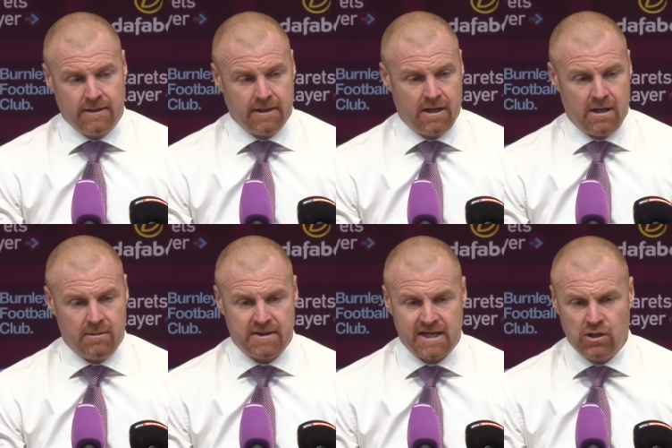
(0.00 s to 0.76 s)

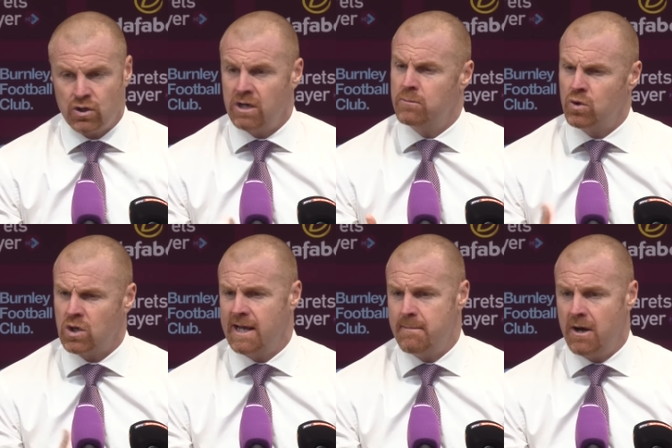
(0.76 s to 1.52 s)
Um, and they looked more
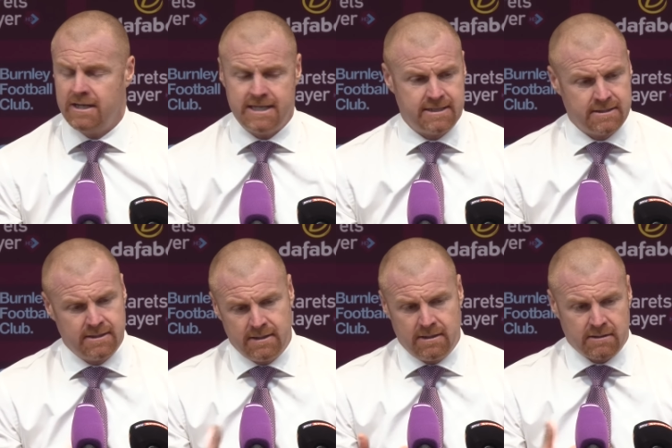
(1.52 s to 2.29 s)
clear-minded,
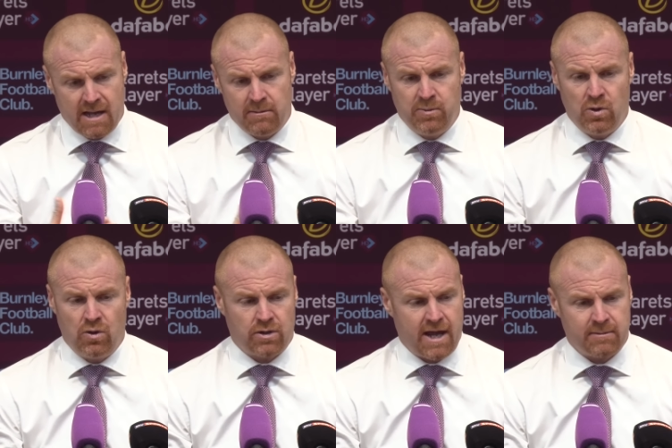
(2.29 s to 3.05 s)
kept the
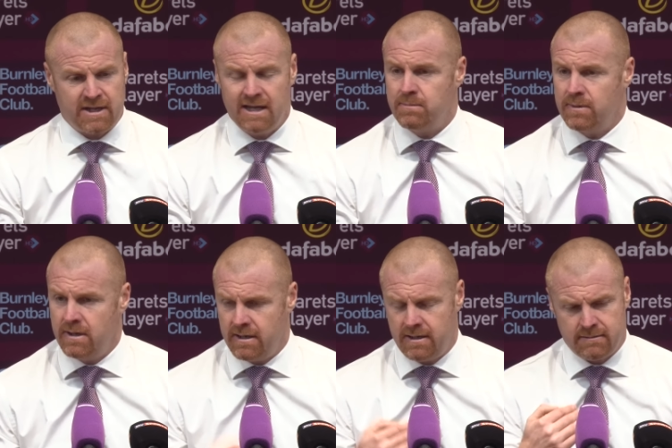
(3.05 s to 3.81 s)
ball, kept keep
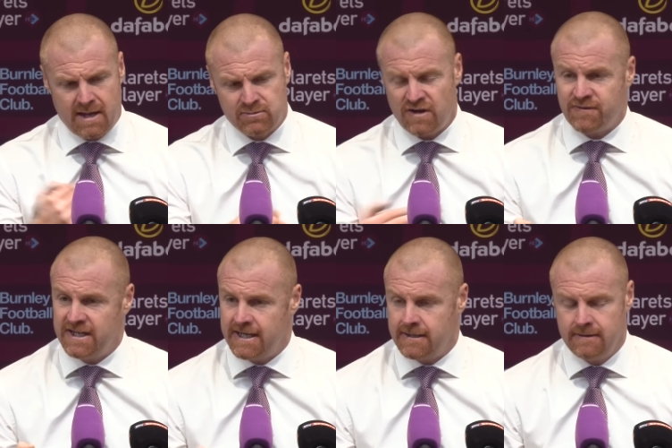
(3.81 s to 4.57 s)
uh, kept
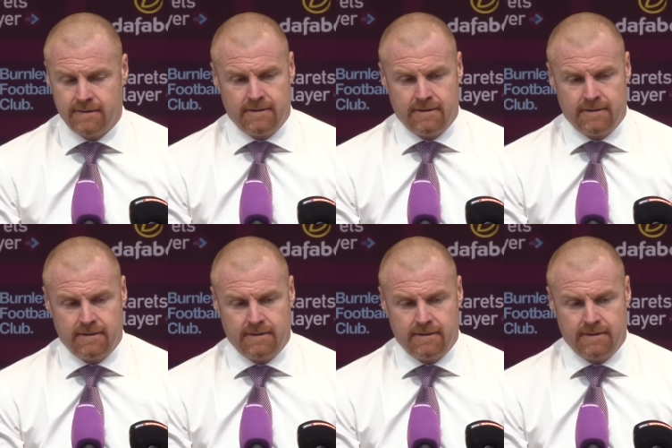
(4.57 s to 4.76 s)
shifting it.